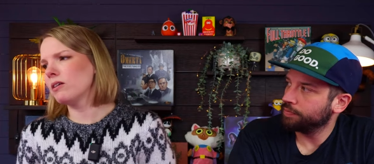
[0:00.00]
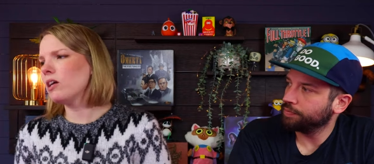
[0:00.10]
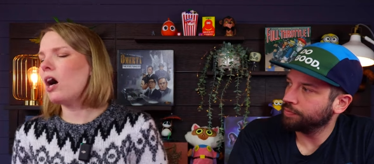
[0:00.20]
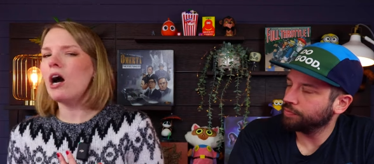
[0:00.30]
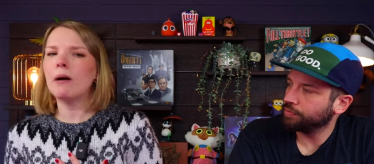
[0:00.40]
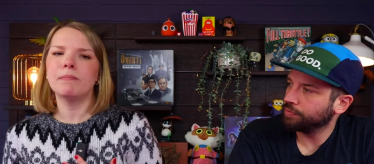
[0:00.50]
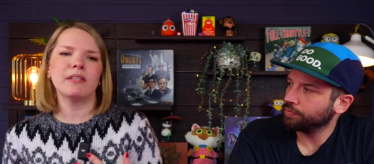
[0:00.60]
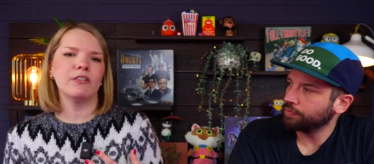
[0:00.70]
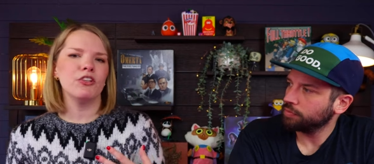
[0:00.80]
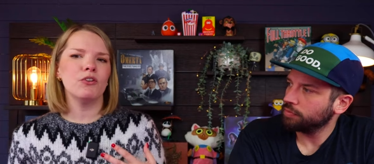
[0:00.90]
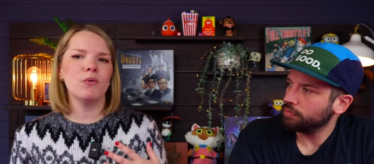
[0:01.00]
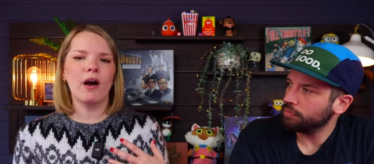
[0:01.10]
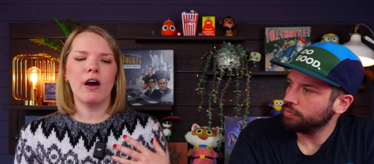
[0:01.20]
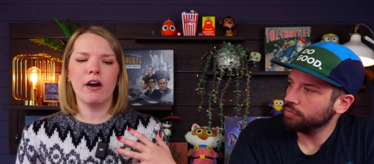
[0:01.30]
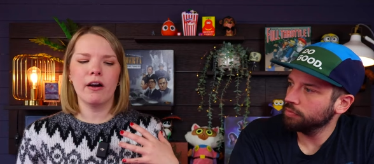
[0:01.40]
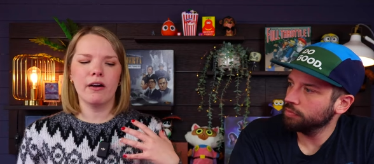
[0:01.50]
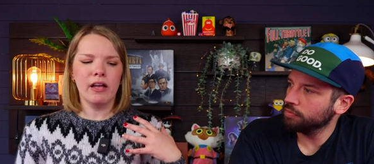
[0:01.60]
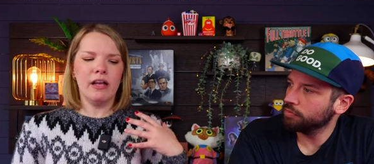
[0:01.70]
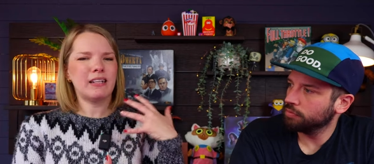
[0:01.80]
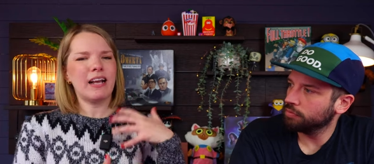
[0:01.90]
Speaker 1: and cops, and you are,
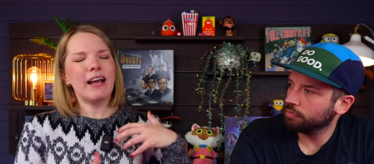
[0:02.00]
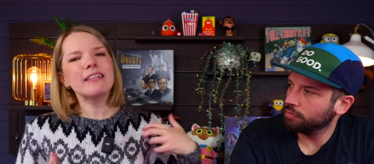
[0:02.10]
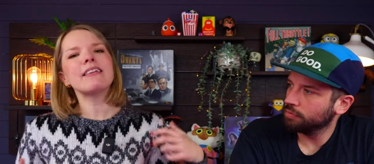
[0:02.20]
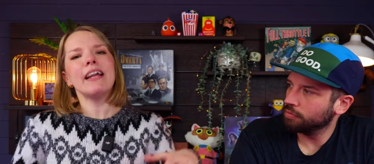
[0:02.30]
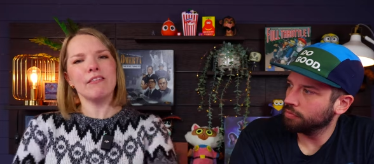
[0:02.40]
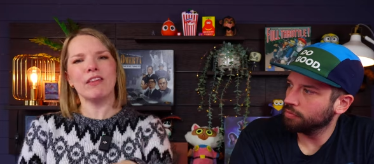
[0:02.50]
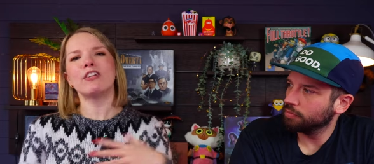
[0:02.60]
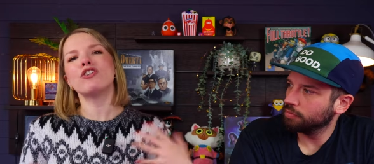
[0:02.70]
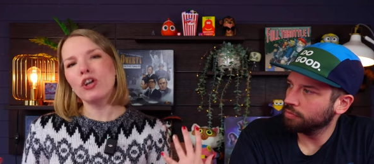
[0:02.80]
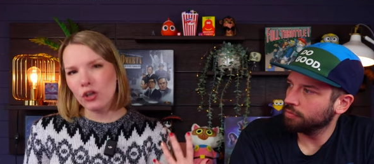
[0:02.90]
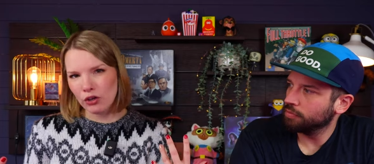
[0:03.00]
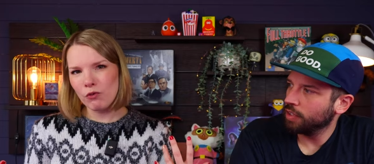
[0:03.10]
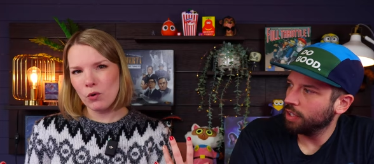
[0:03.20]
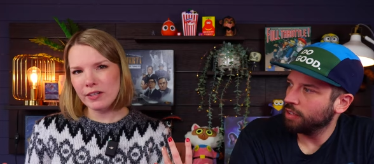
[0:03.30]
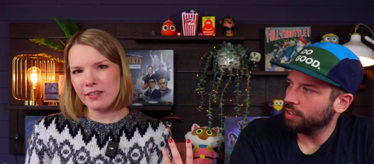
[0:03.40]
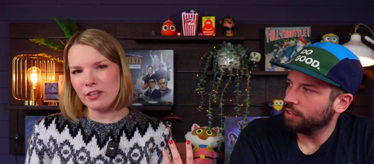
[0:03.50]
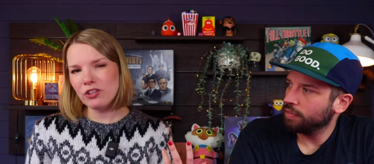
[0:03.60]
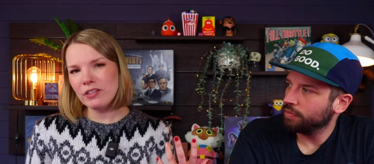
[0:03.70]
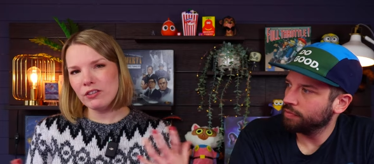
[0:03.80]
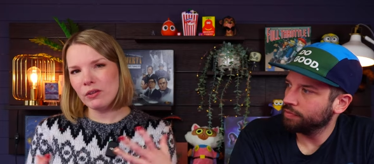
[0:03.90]
it's kind of like a turf war
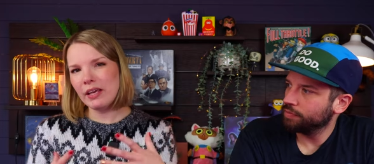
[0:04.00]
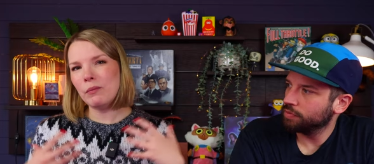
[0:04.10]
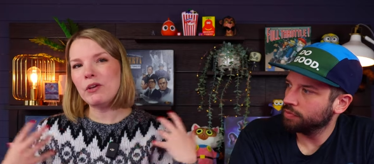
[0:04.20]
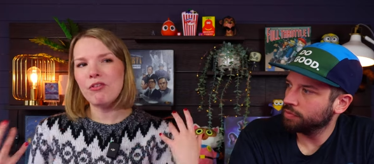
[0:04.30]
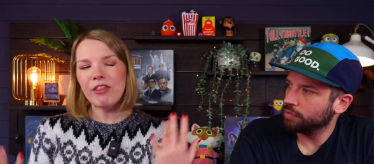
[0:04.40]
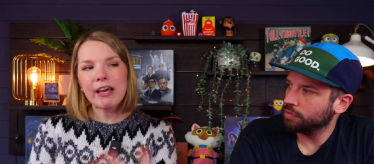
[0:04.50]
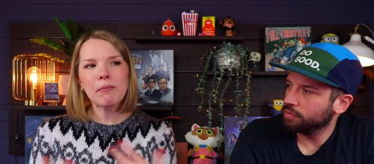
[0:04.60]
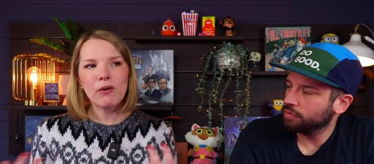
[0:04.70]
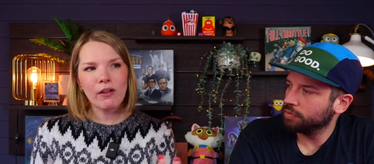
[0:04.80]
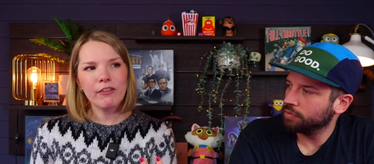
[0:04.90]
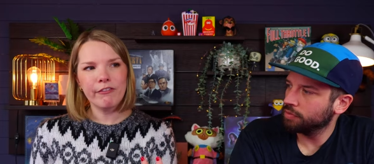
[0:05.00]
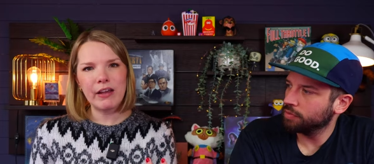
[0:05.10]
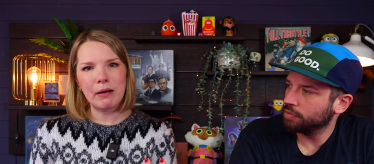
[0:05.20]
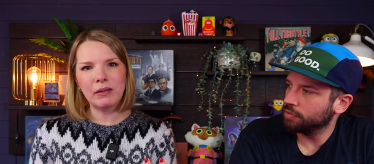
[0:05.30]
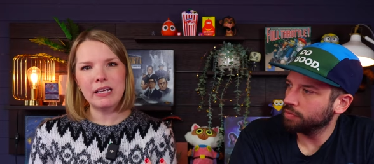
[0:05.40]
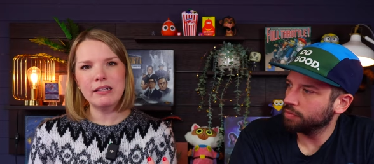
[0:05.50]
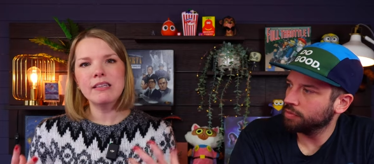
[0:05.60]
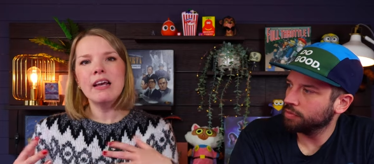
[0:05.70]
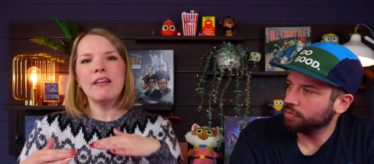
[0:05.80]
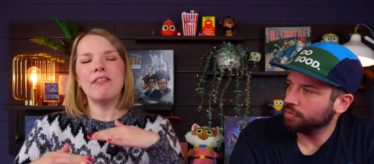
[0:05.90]
essentially. So, like, when you think about all the
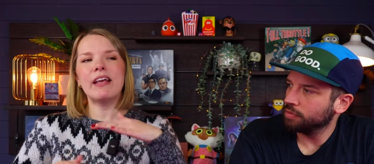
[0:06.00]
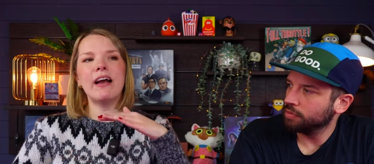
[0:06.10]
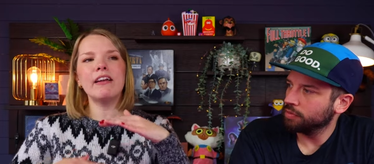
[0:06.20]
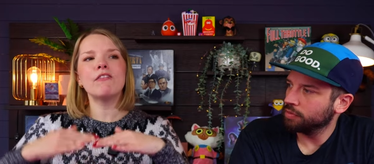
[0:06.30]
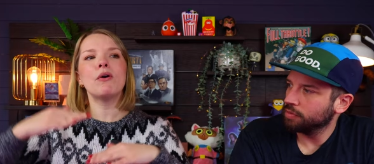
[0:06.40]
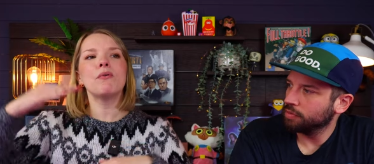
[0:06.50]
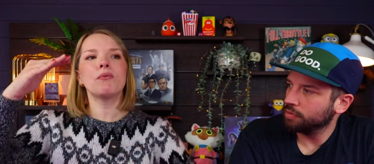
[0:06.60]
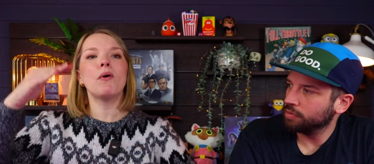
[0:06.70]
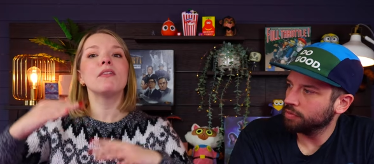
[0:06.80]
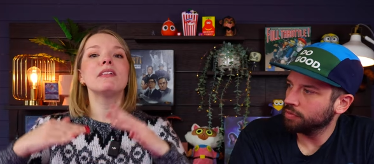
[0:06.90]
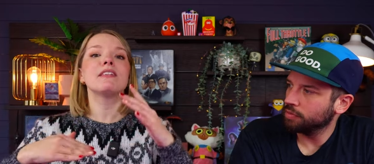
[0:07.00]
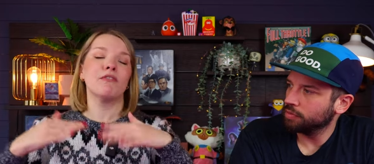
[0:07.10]
families, they kind of go through all these